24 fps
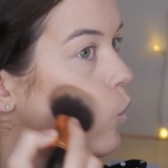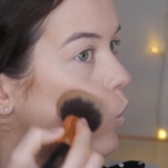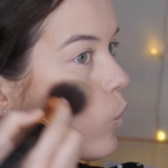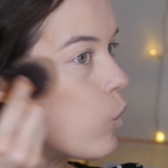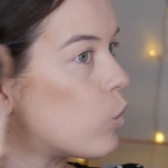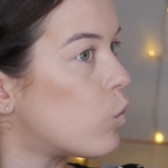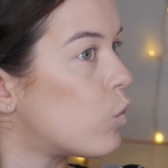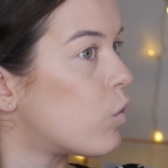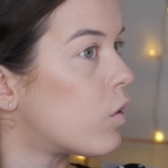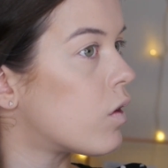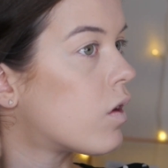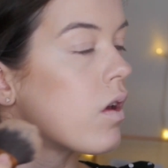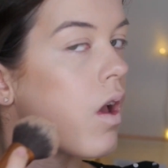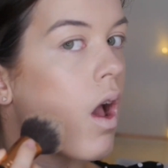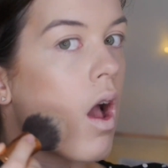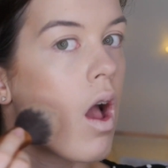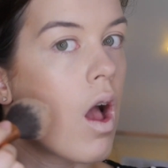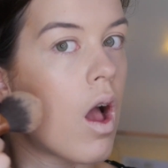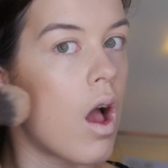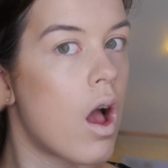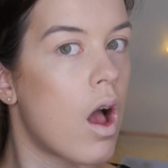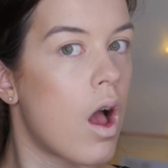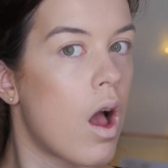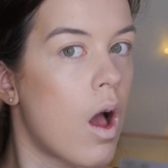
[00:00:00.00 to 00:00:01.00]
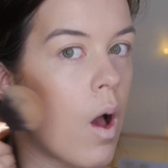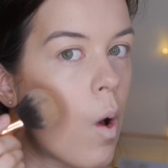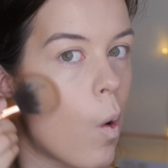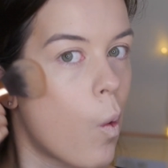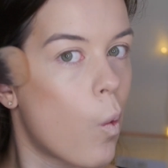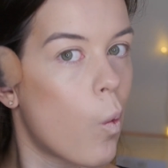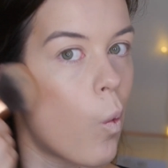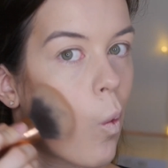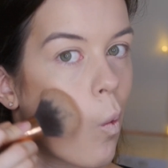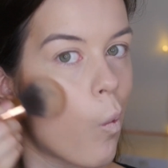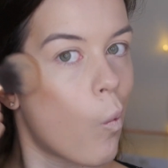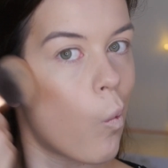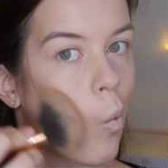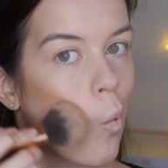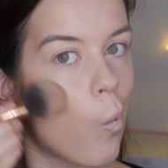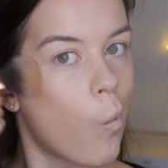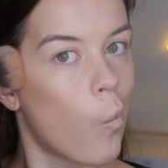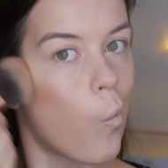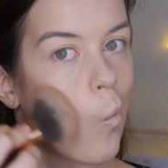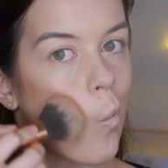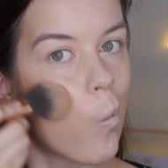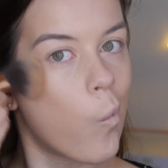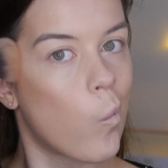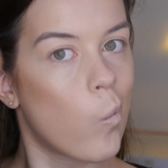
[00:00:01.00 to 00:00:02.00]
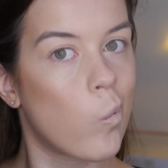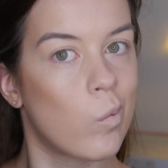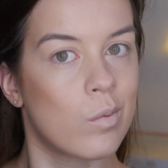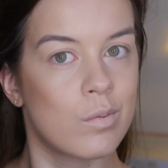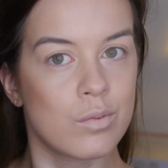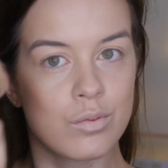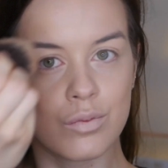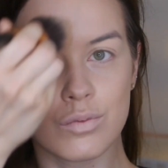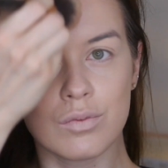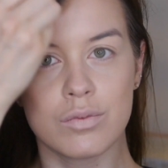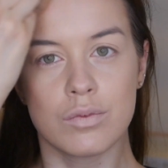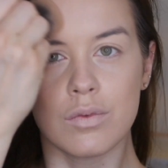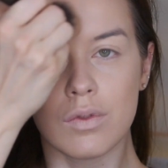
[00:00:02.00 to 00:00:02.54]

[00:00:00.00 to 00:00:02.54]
I have to say I often struggle with bronzers,